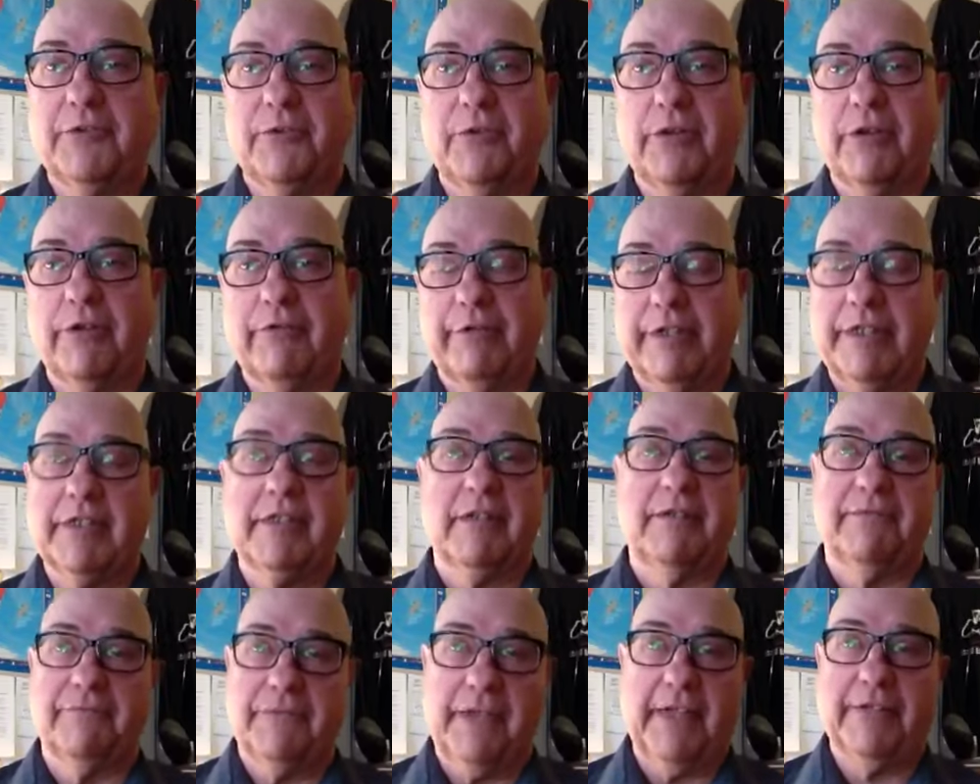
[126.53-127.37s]
who are
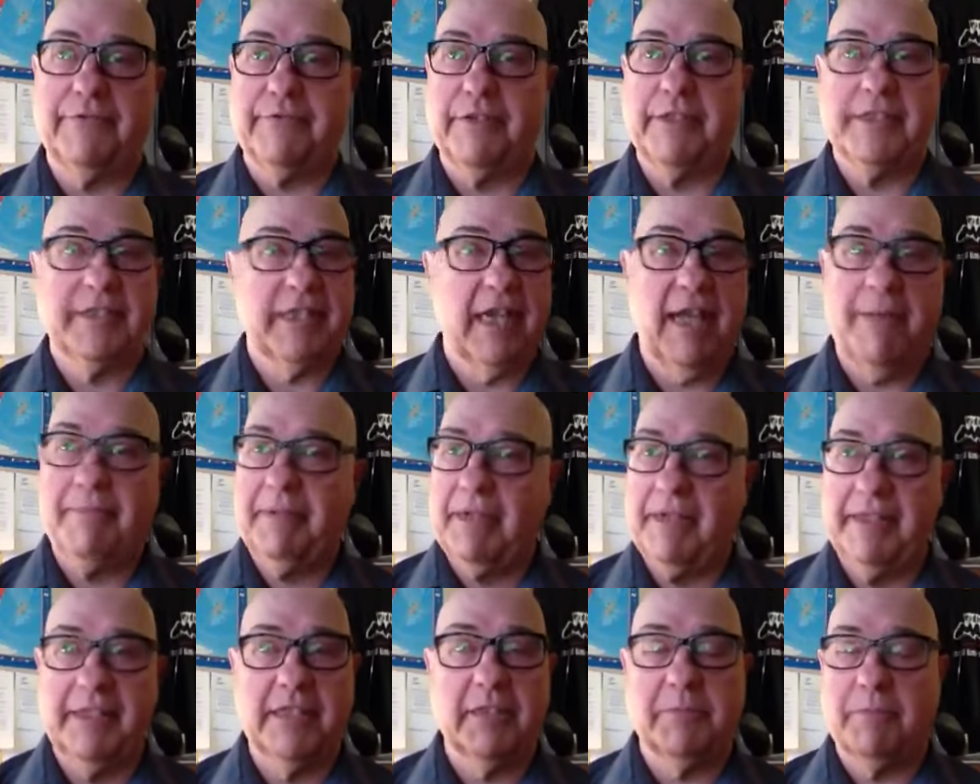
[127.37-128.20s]
grizzled veterans, and I've
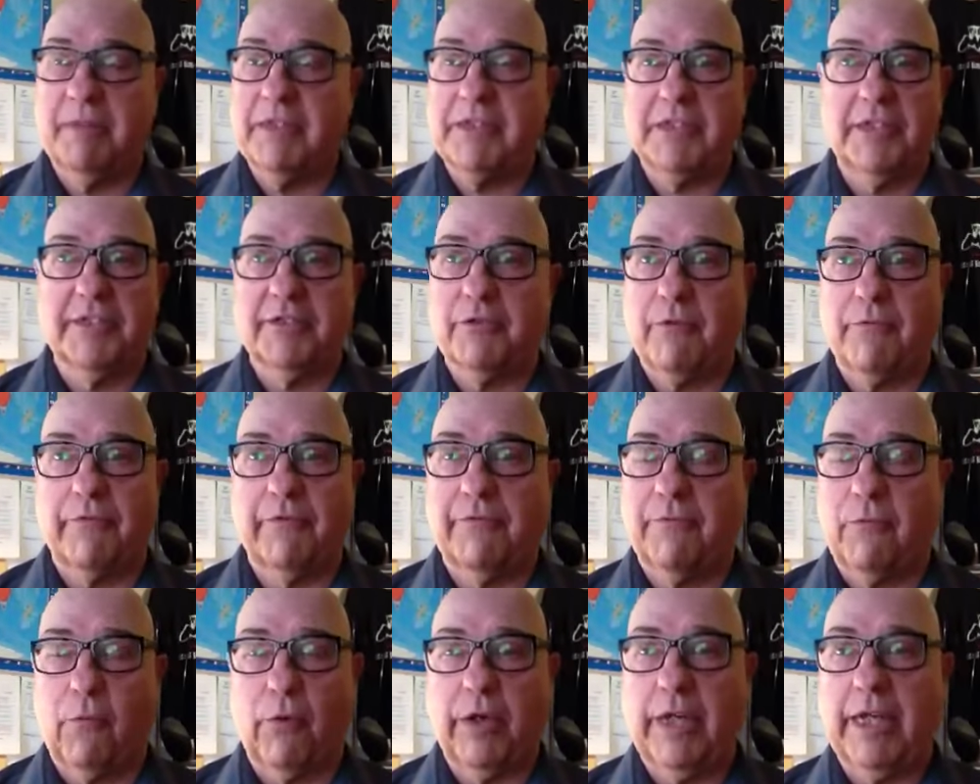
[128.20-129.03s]
been in this business over
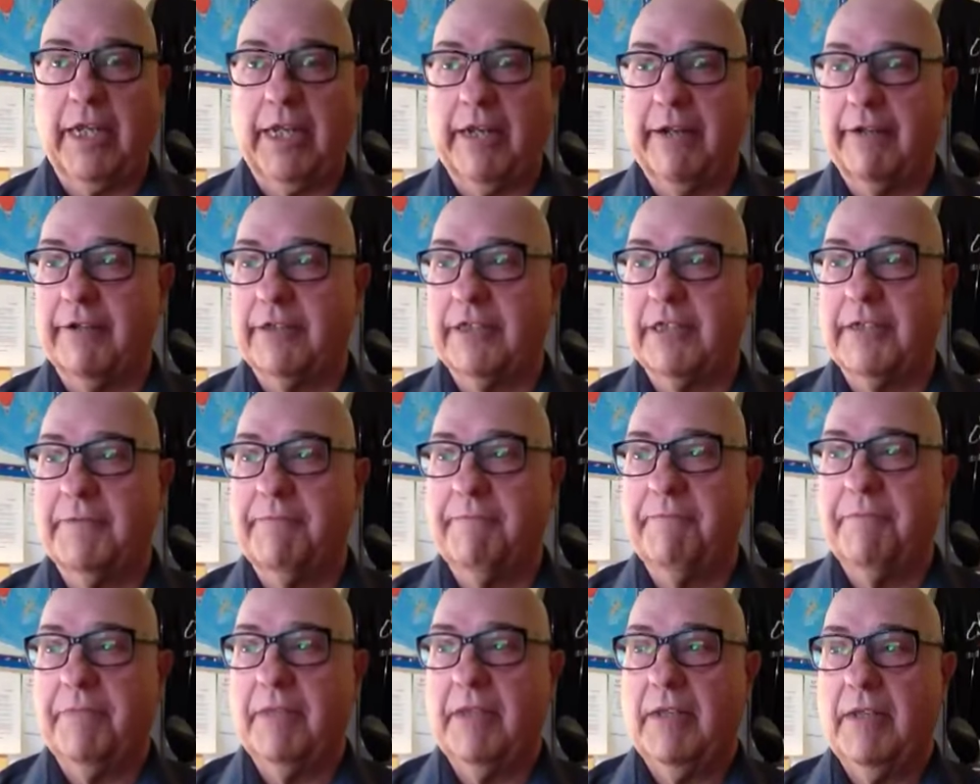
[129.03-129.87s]
40 years,
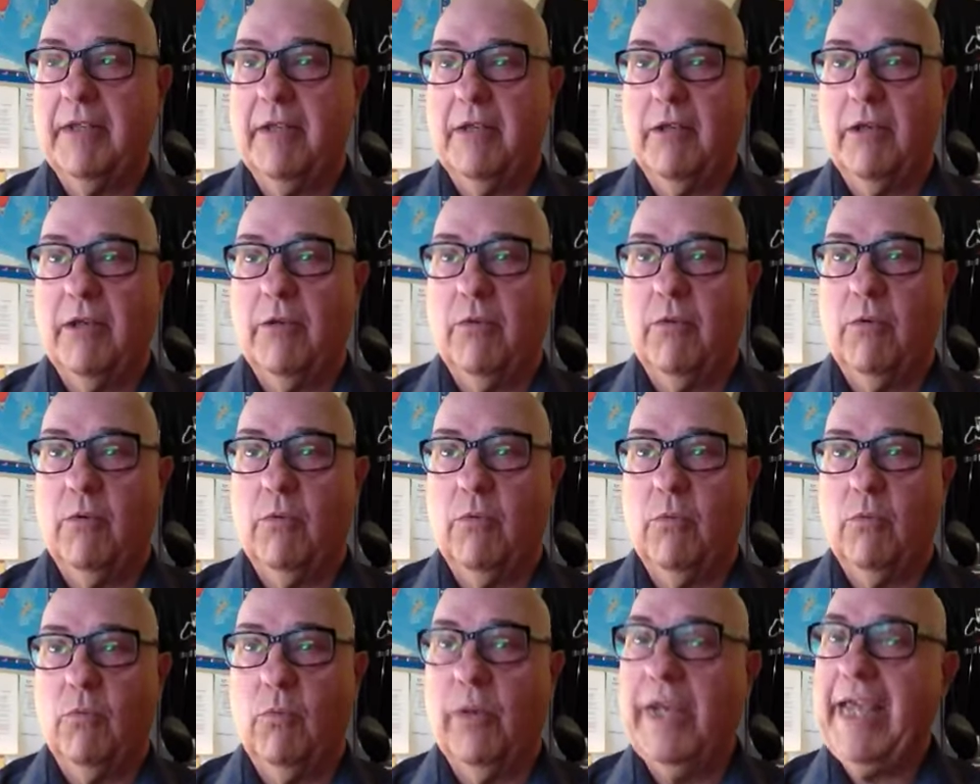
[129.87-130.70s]

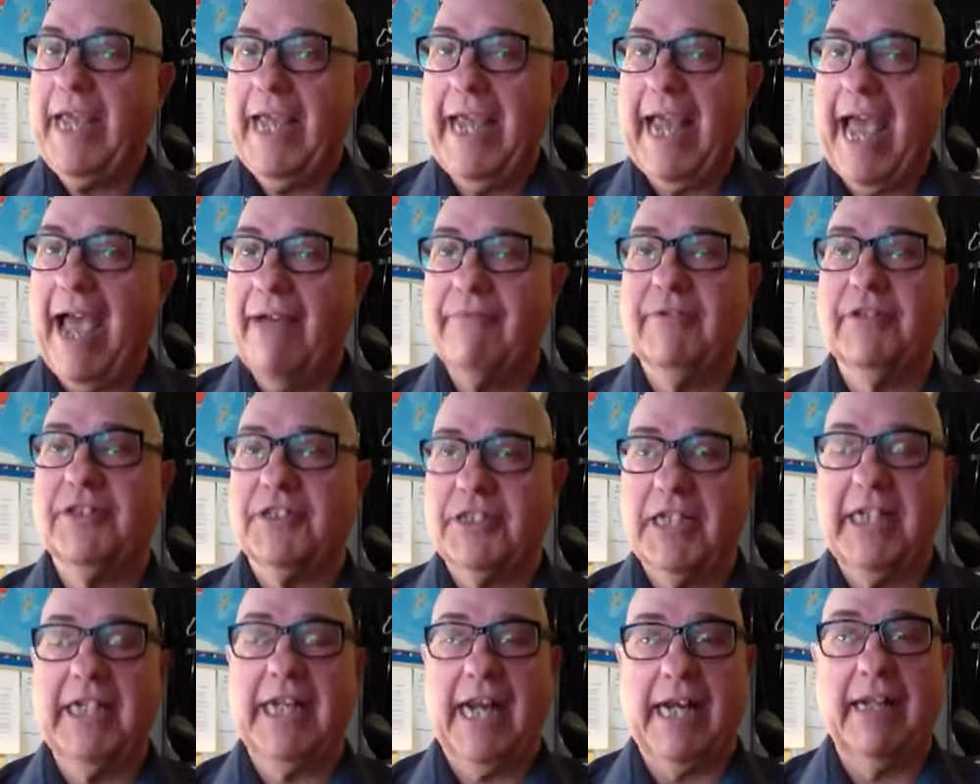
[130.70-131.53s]
we haven't
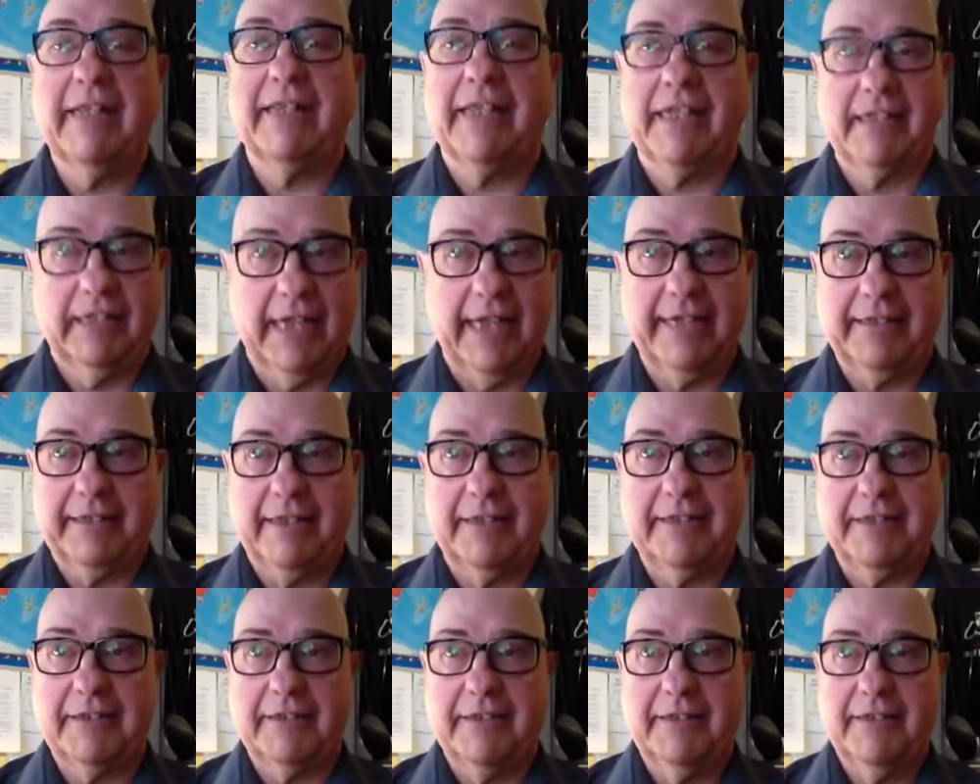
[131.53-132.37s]
seen anything like
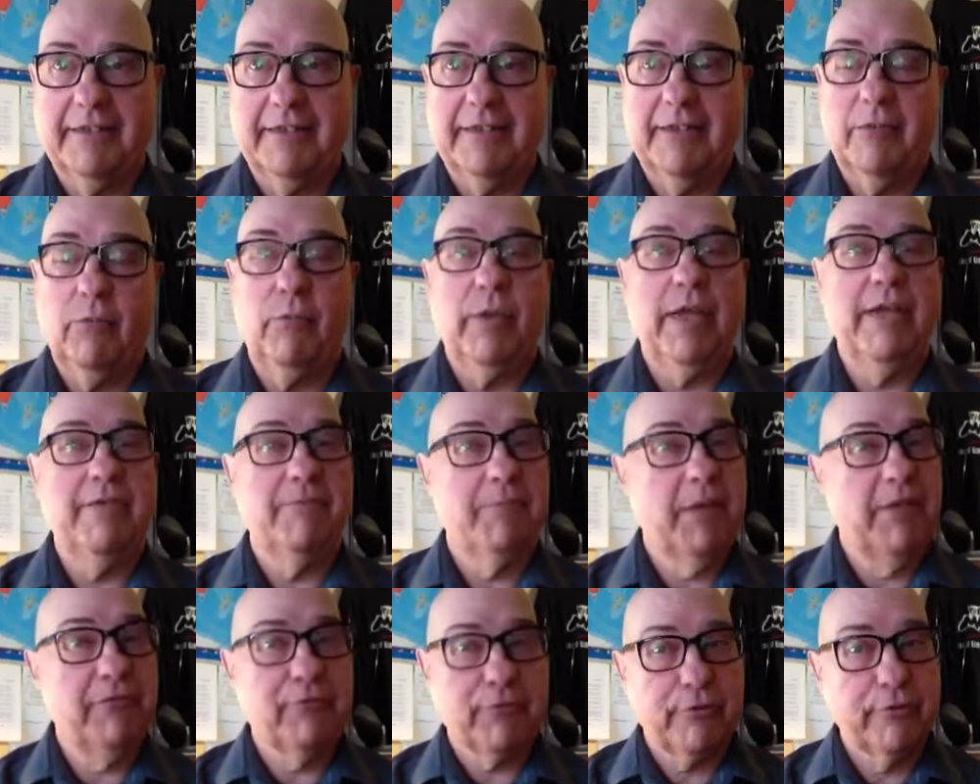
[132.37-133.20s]
this. We have
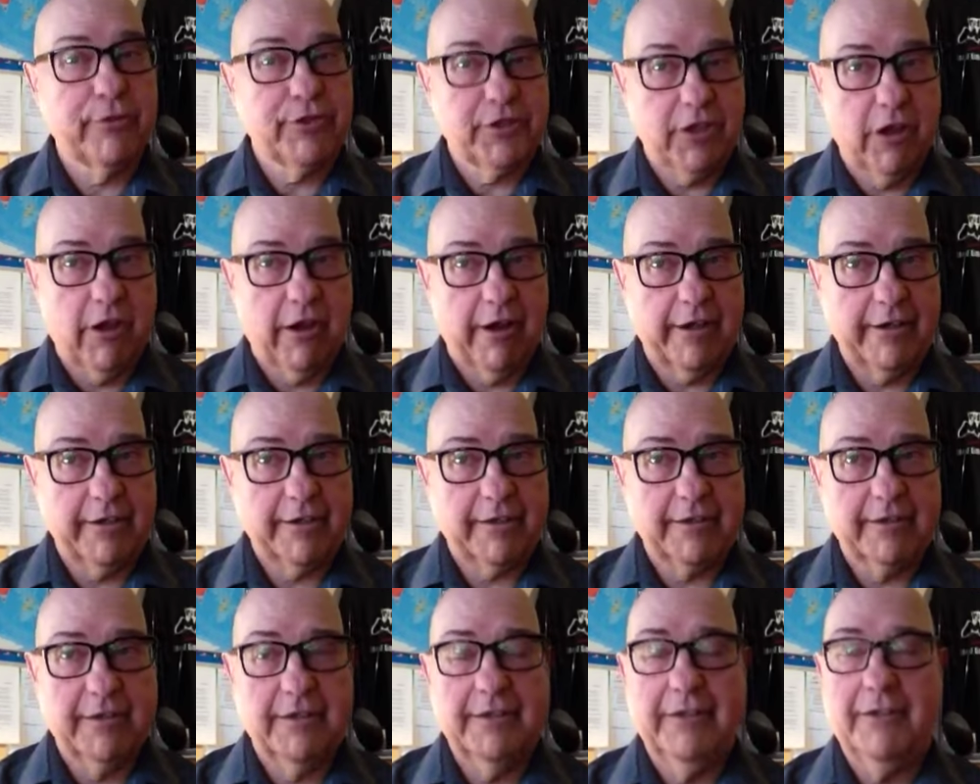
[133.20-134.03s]
been through
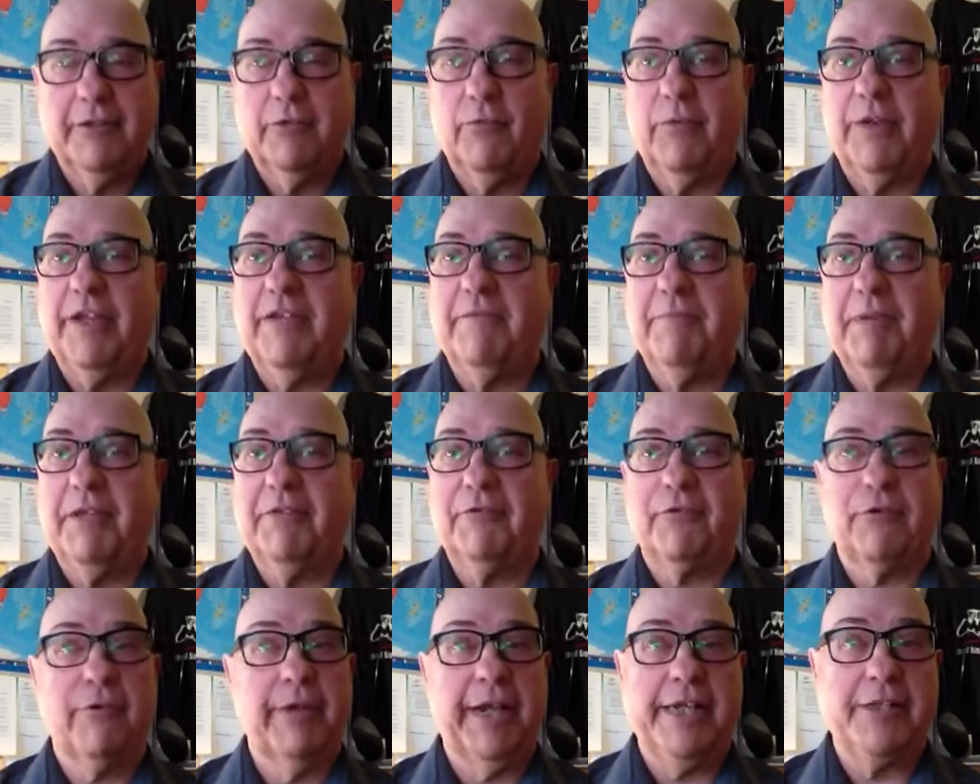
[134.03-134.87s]
SARS. We have been
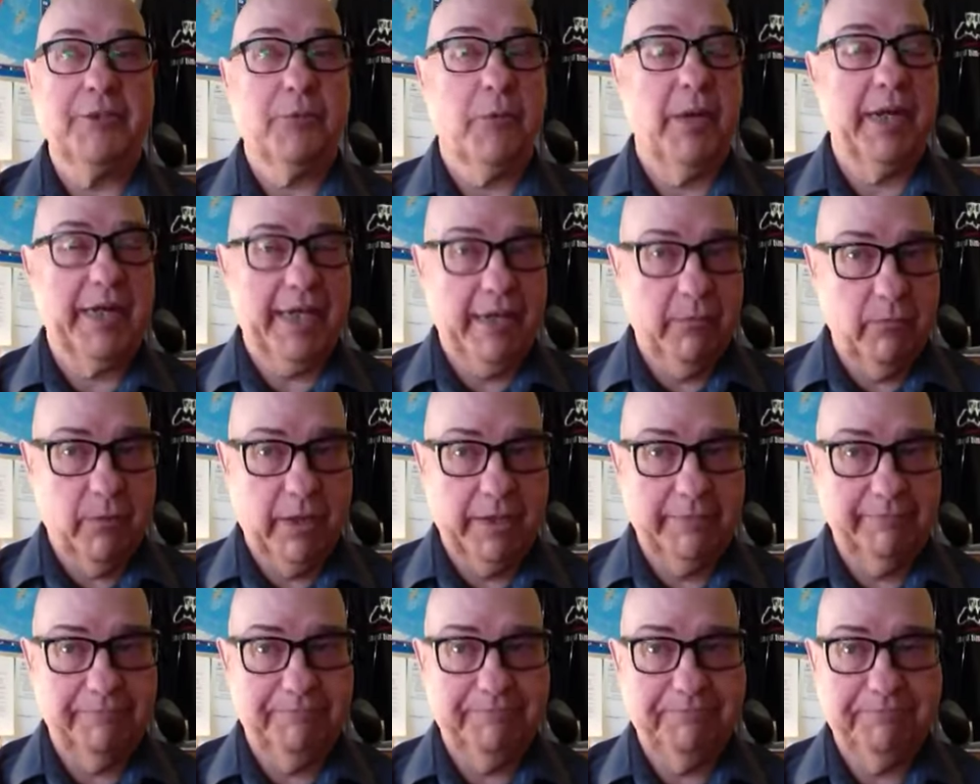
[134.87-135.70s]
through H1N1.